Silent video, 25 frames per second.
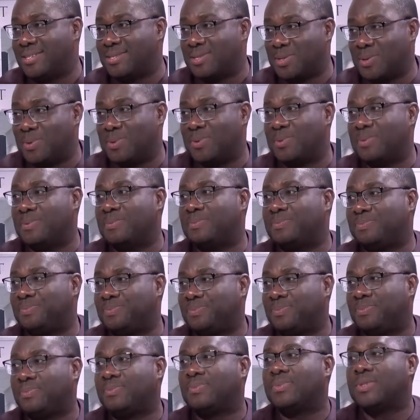so you have
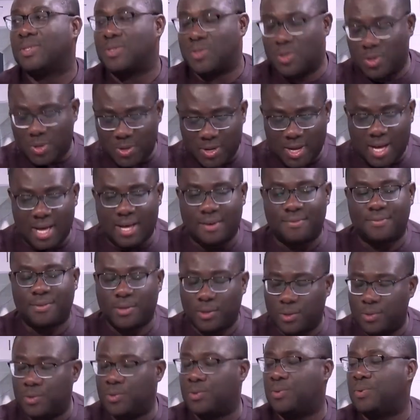elected a constituency
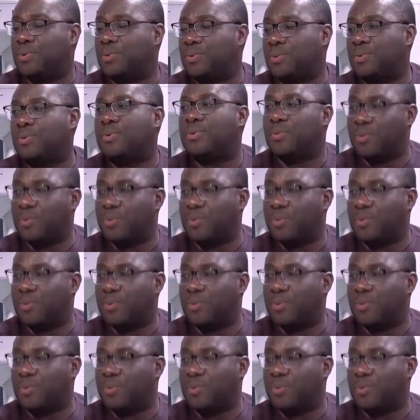executive for SAL?